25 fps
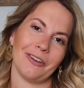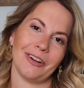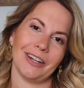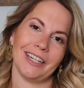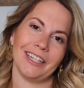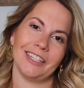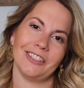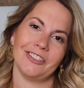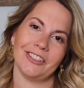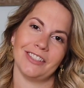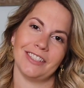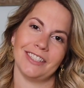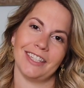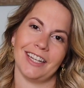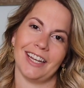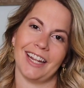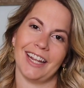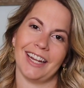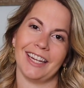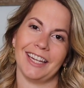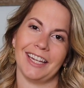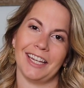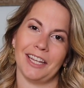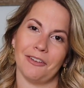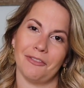or interested
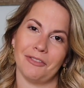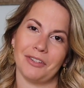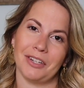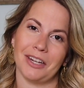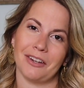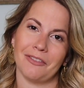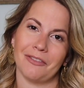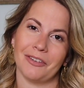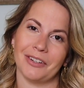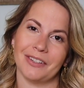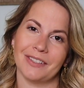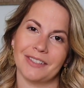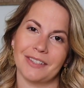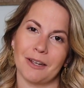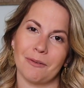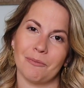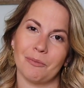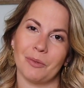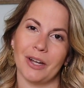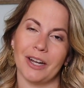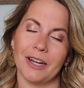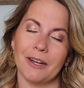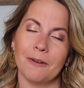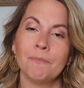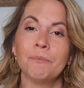in gifting for
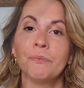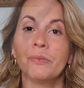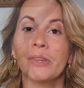someone.